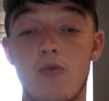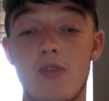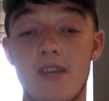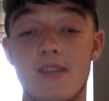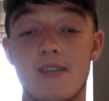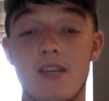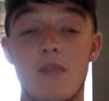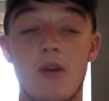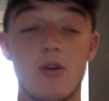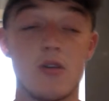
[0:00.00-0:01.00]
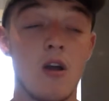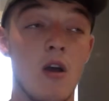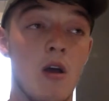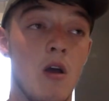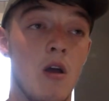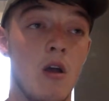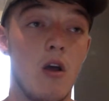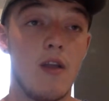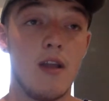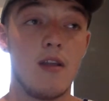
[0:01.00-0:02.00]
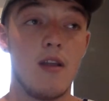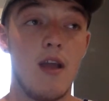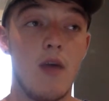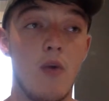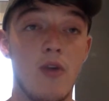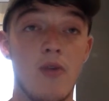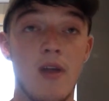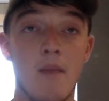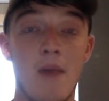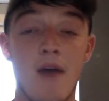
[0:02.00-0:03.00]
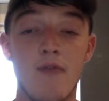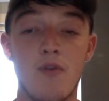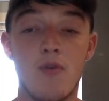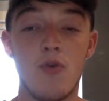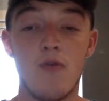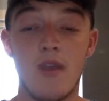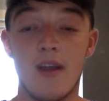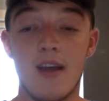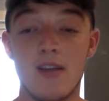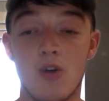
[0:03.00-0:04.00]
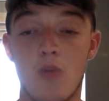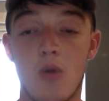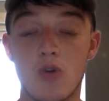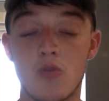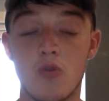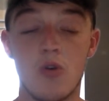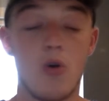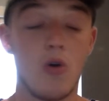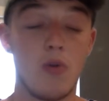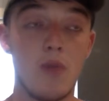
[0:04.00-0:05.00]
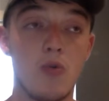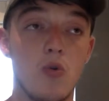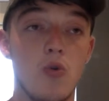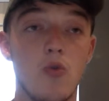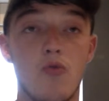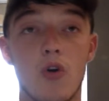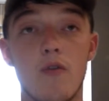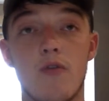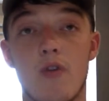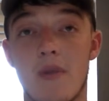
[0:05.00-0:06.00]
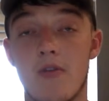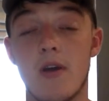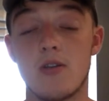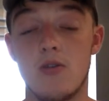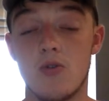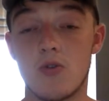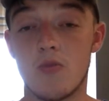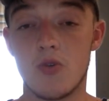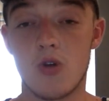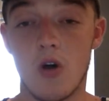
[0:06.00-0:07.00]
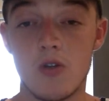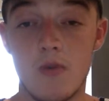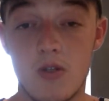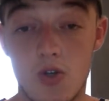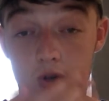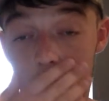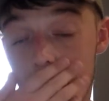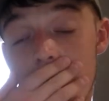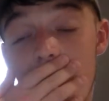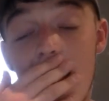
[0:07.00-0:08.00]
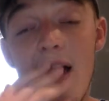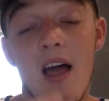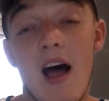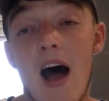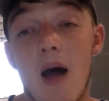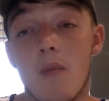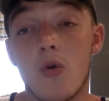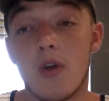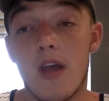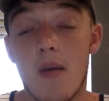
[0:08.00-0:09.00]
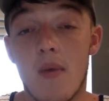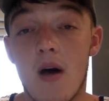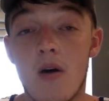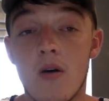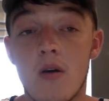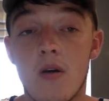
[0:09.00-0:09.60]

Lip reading: need to see, because at the end of the day, when you're in that mind frame, you think that it's not possible. People who had recovered from anorexia used to come and talk to me to show me that I'm going to get better,